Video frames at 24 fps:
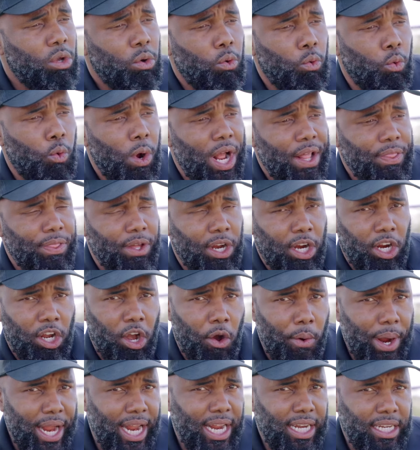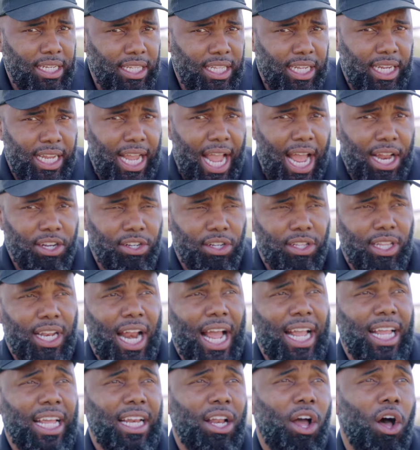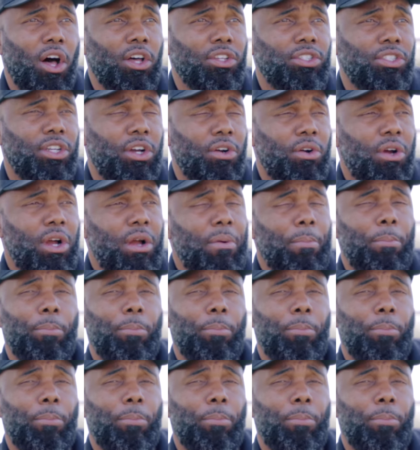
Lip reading: when they're going into the canter that I can also